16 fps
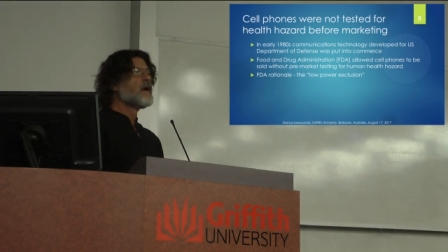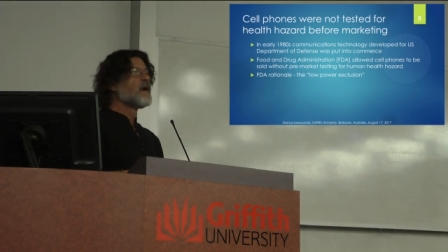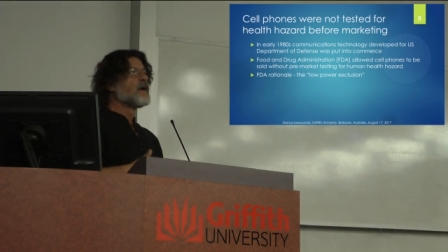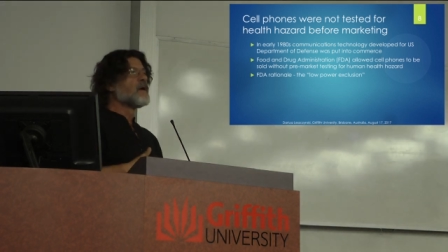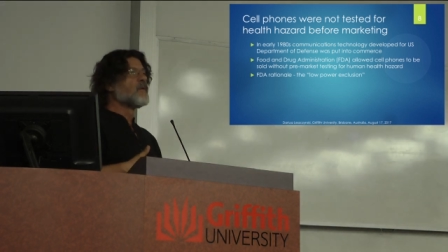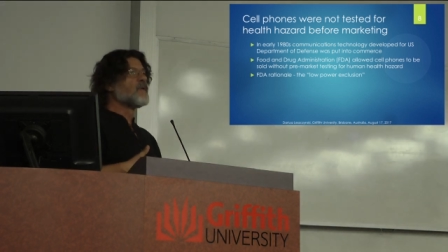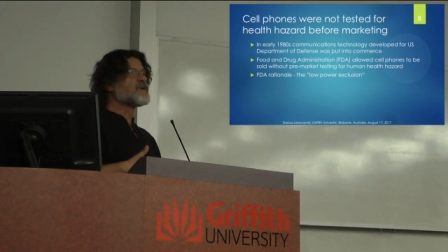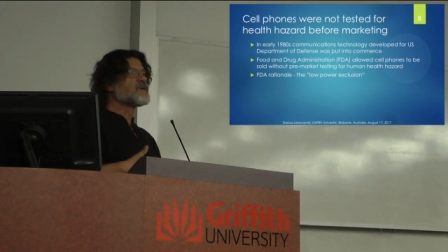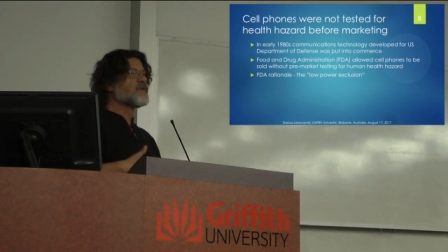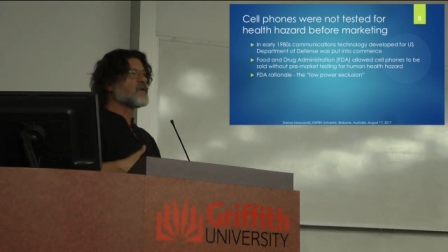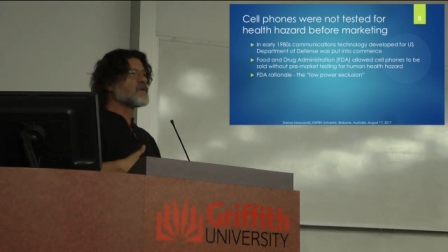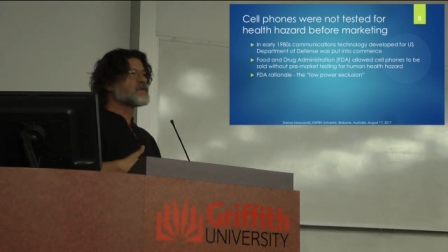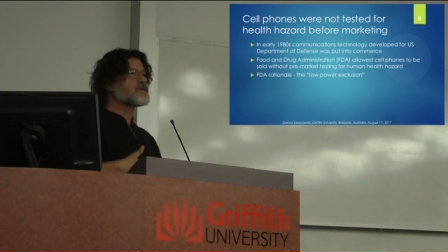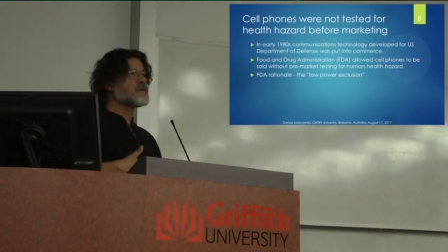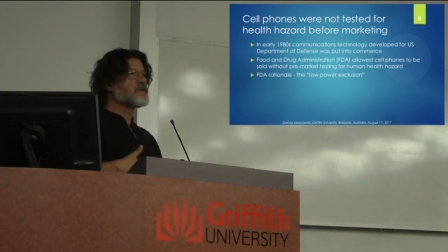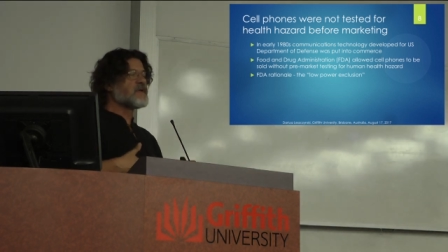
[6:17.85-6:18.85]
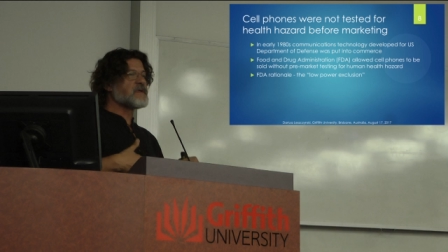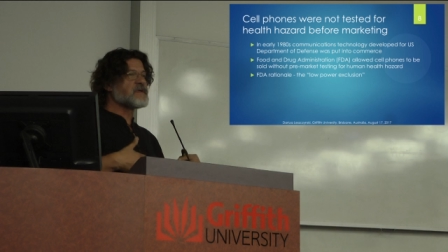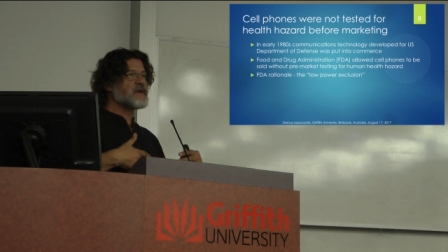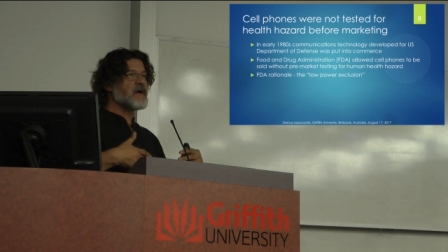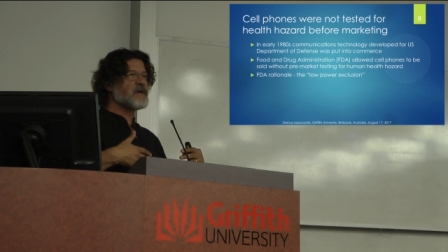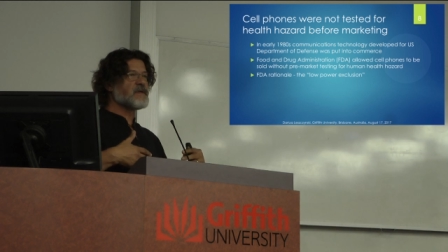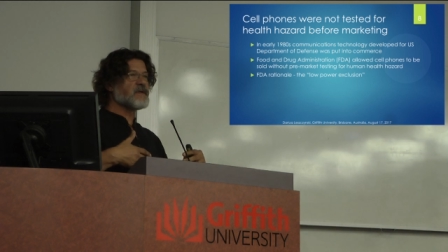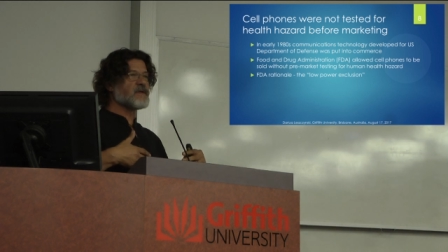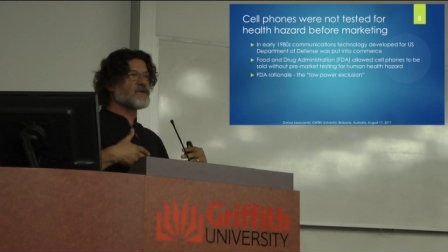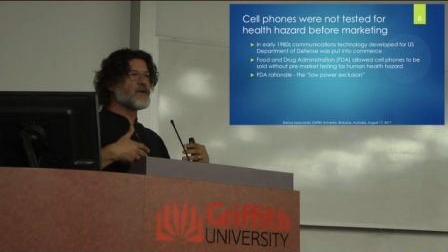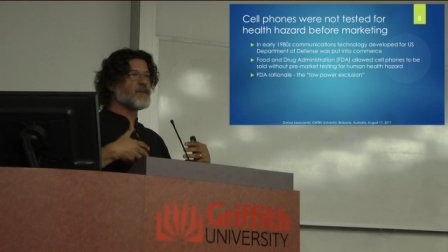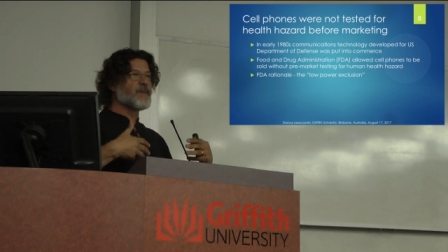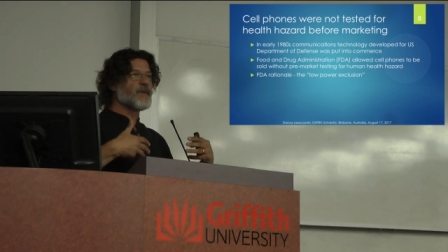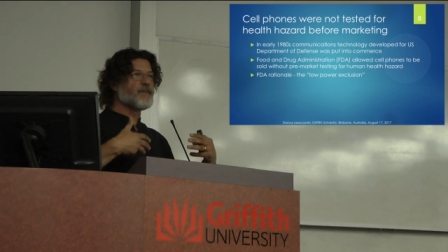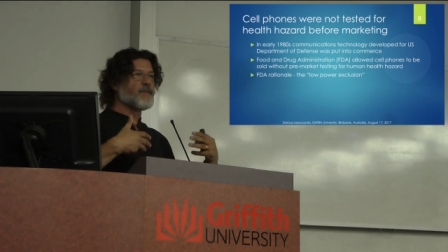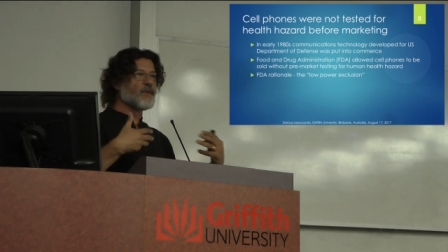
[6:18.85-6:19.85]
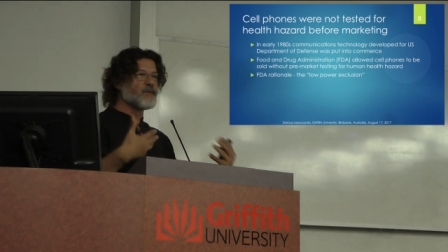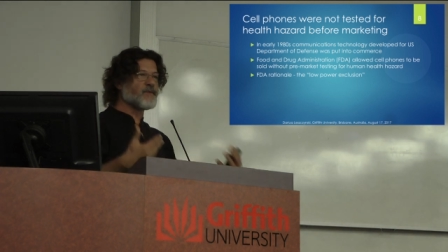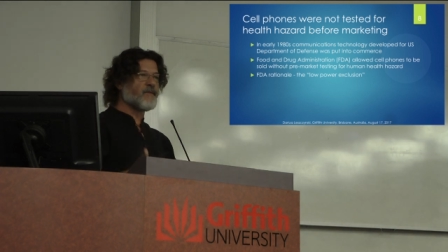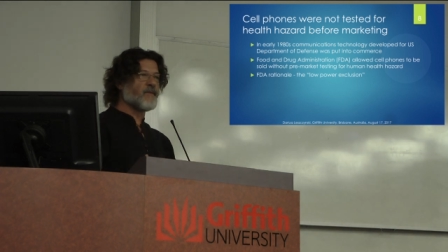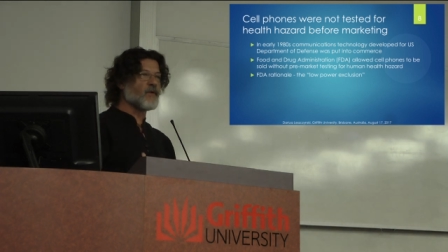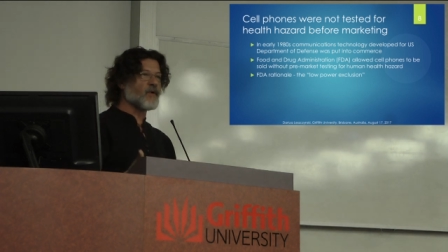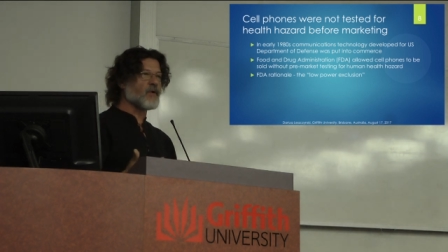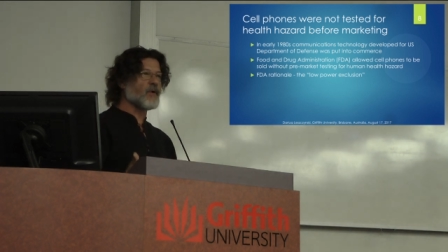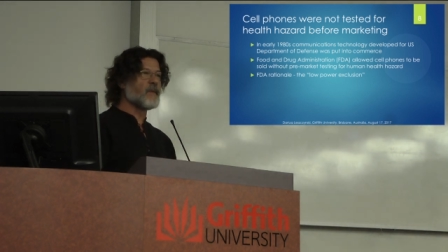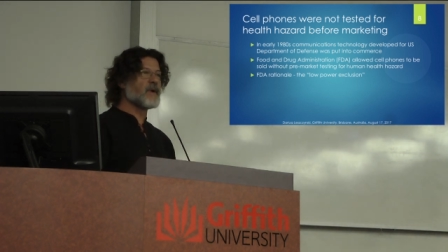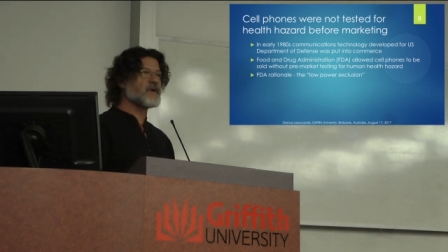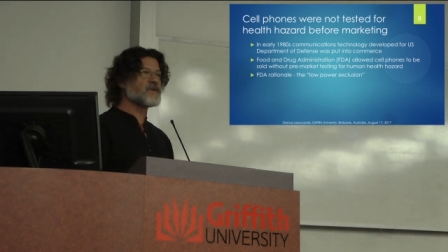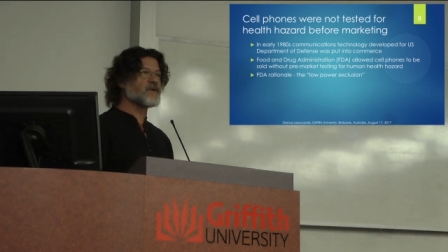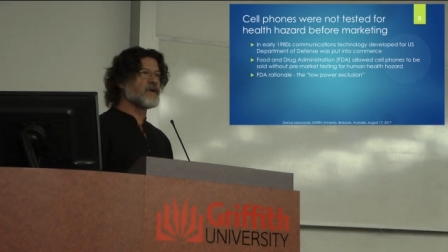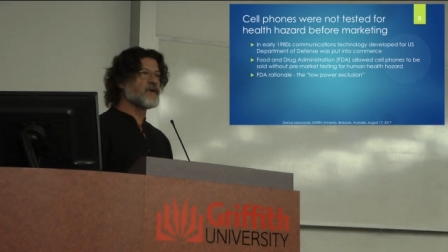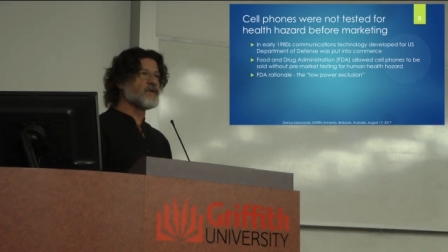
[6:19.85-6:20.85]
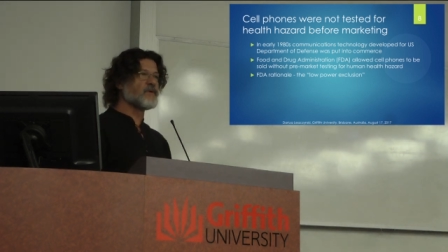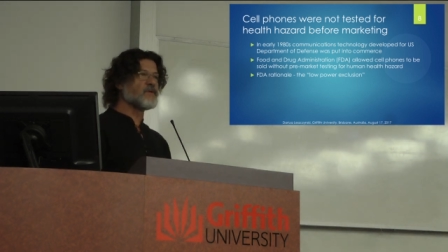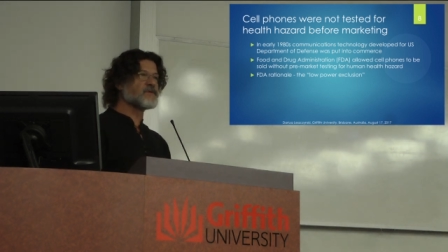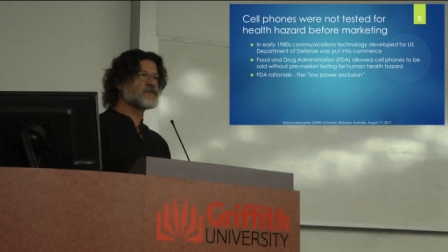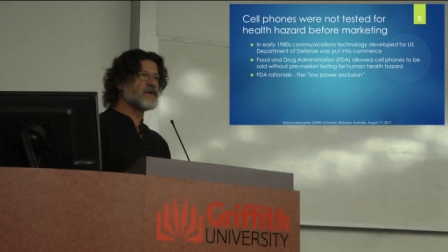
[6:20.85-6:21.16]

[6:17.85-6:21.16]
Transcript: which was decided to be put for commercial use